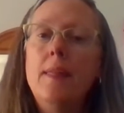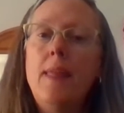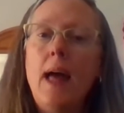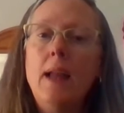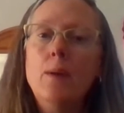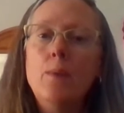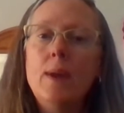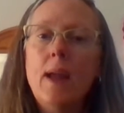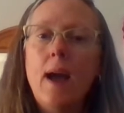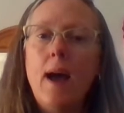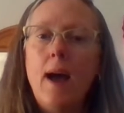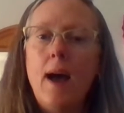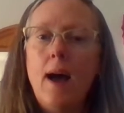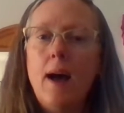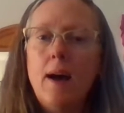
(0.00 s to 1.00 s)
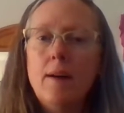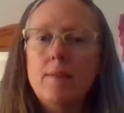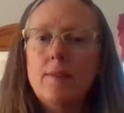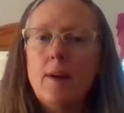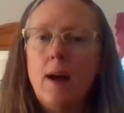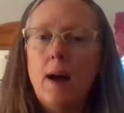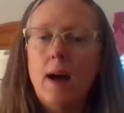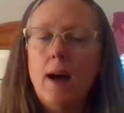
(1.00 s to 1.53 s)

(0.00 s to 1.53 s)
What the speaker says: Then we have